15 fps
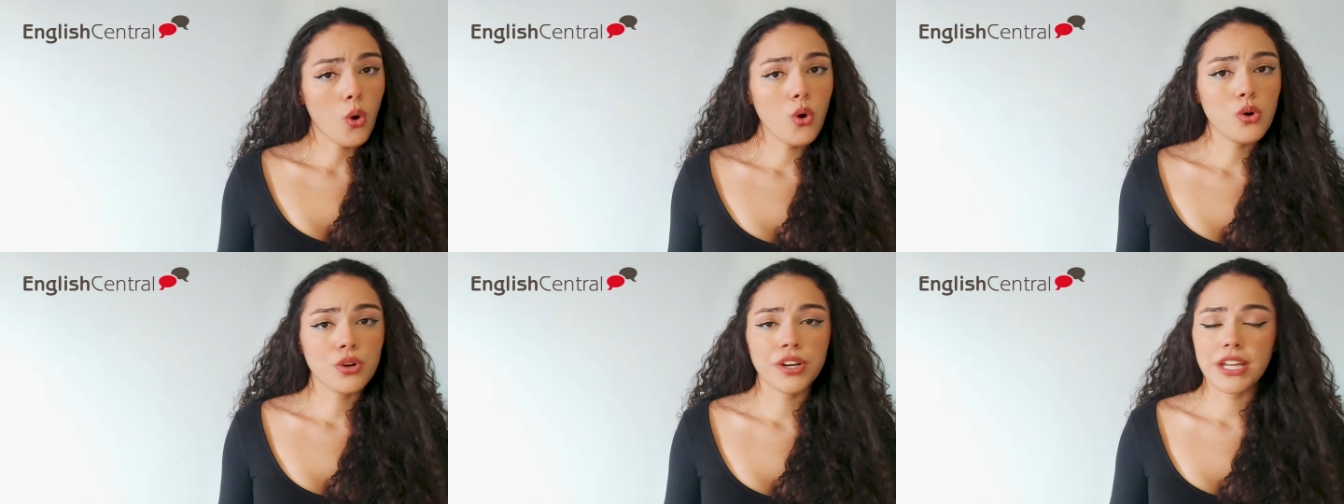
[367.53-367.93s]

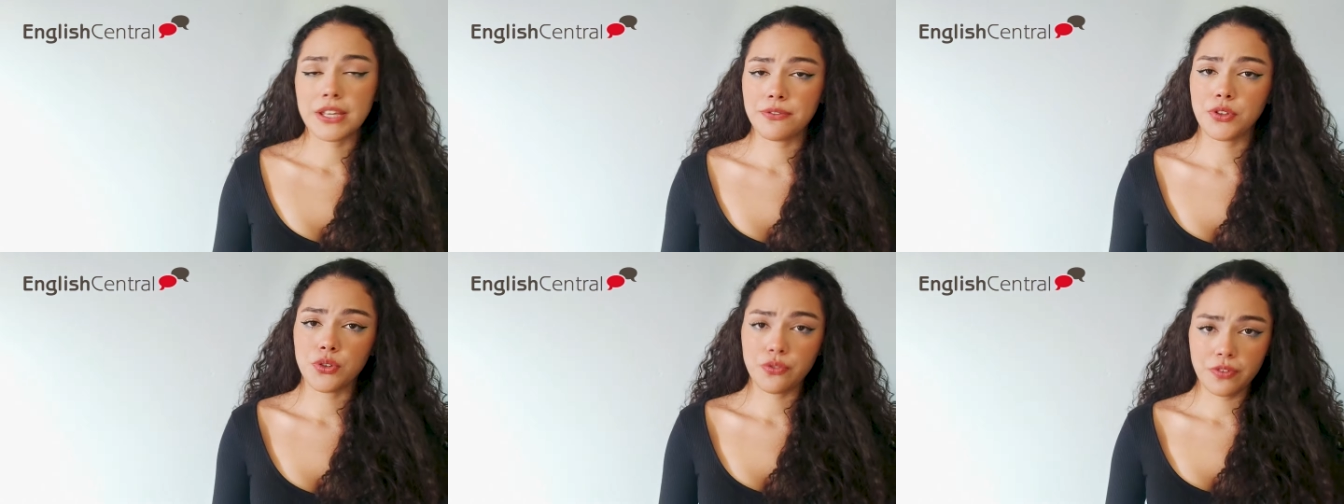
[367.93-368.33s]
Or
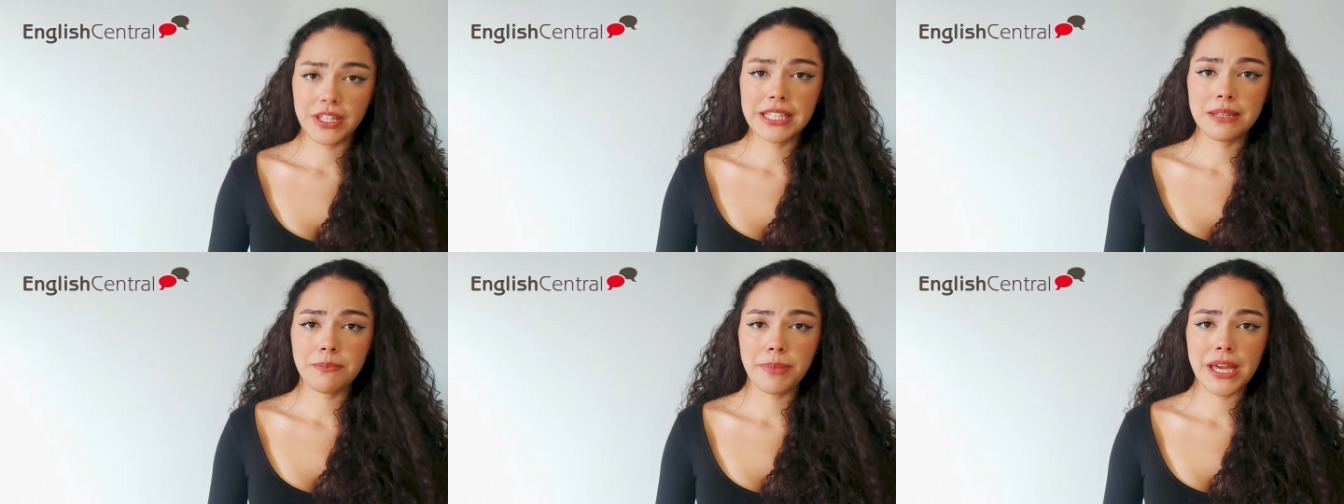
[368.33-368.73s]
if you
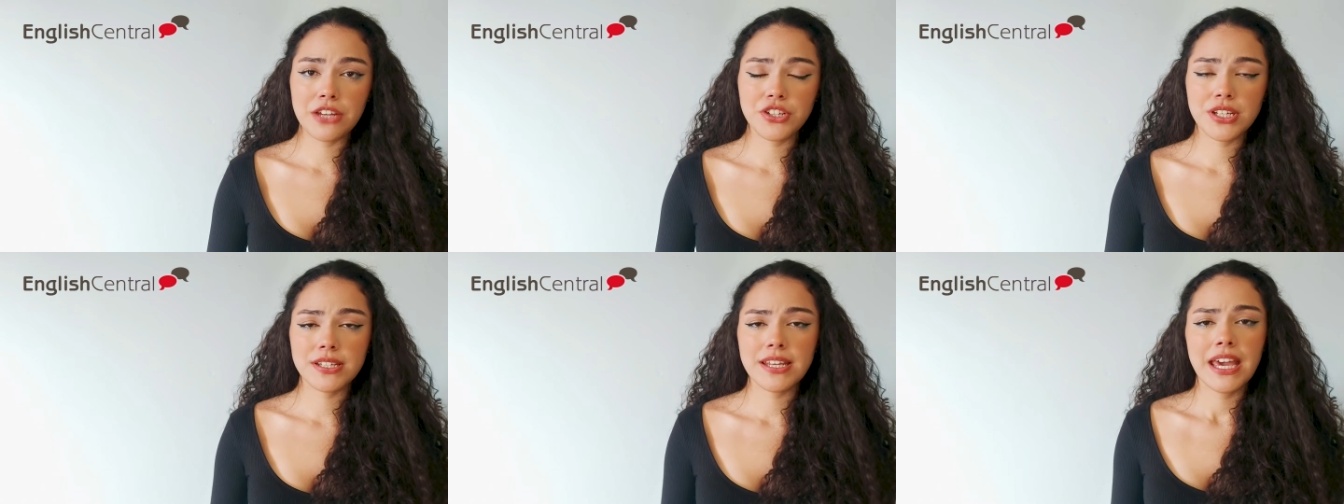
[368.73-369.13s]
feel
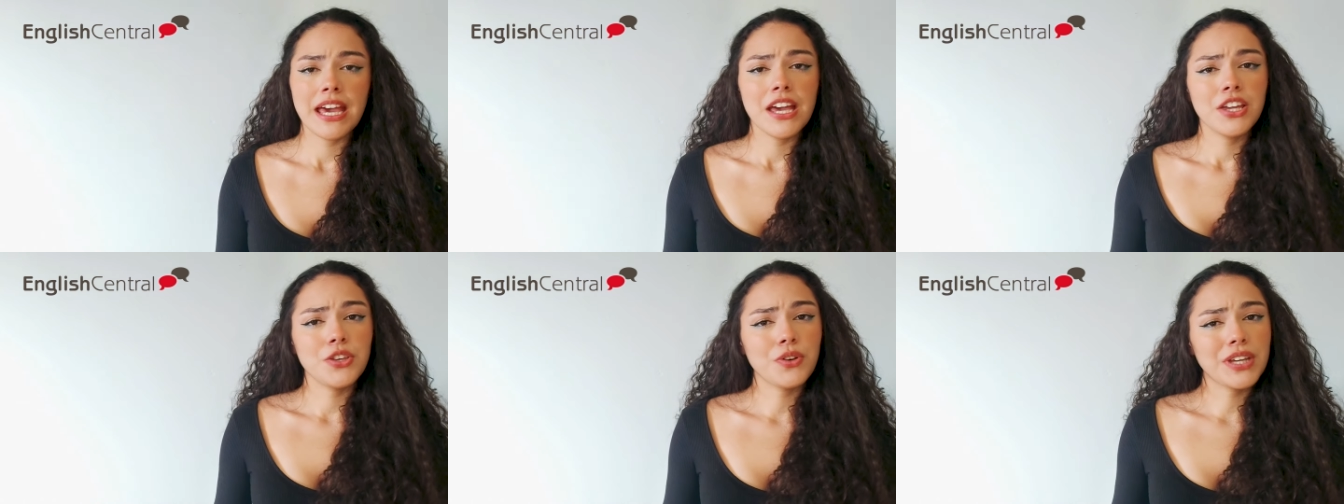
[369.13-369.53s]
impatient,
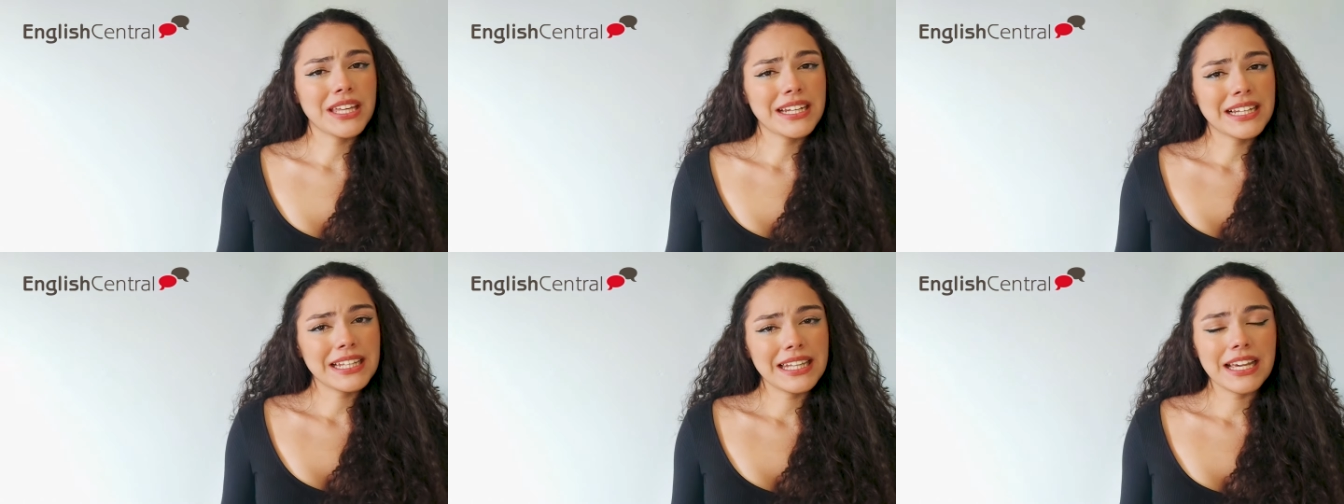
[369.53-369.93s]
you
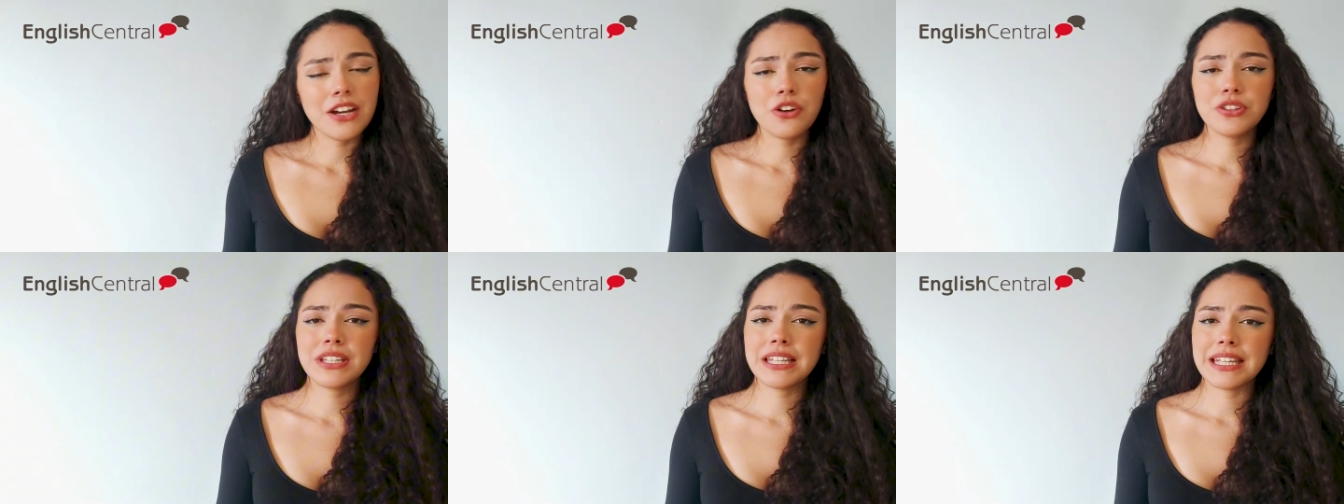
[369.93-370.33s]
can
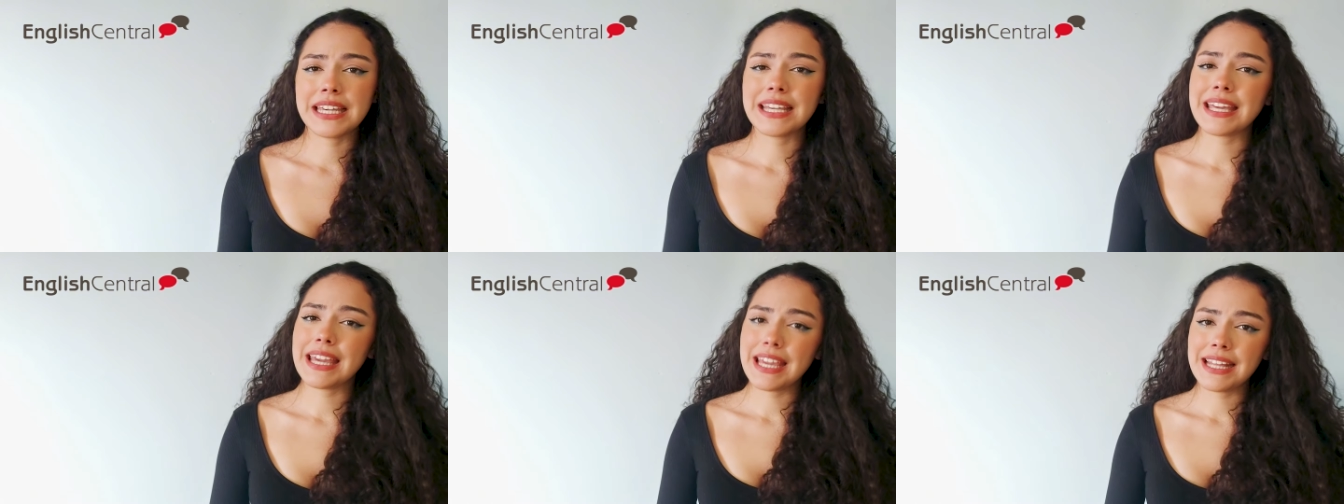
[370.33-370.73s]
click on the
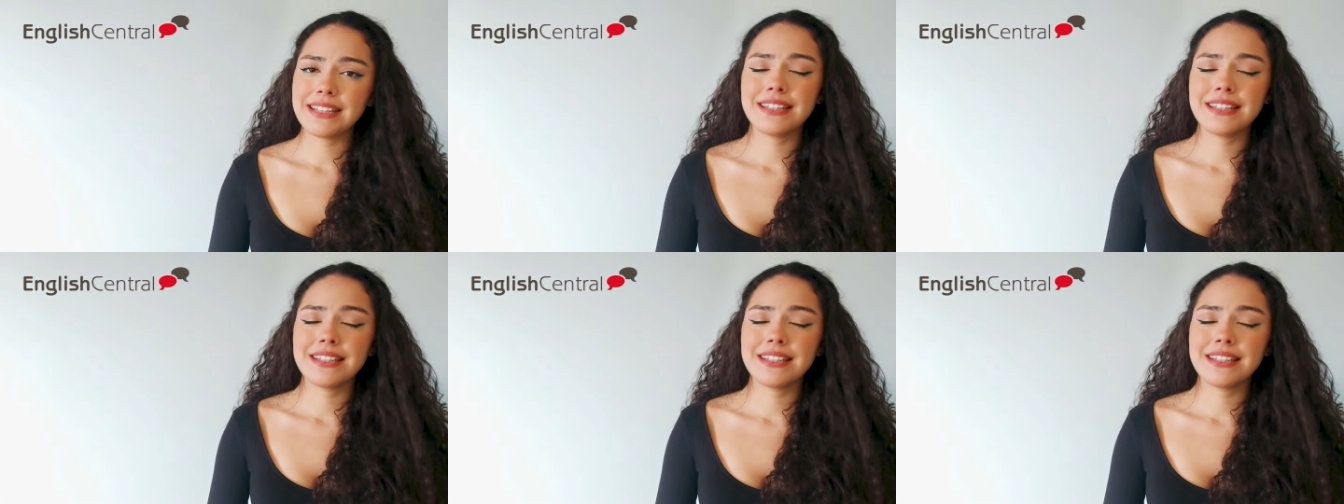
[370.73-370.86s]
link